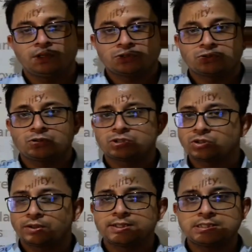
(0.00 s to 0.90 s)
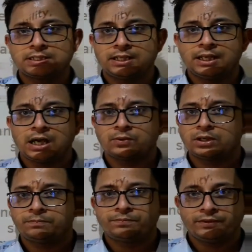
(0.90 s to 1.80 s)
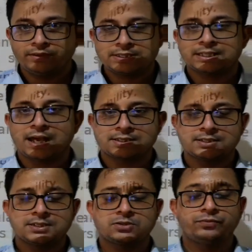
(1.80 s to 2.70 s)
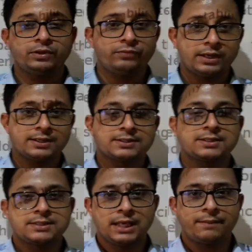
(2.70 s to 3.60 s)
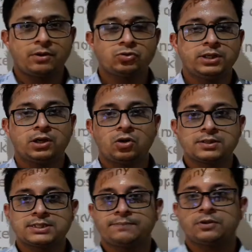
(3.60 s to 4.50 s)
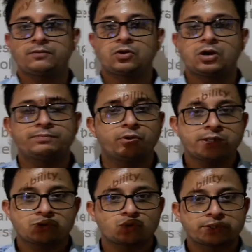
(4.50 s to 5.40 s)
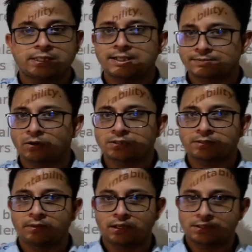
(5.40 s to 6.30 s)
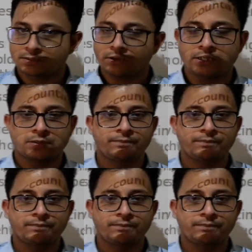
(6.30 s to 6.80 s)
So students, in our previous classes we were discussing about the concept of corporate social responsibilities, right?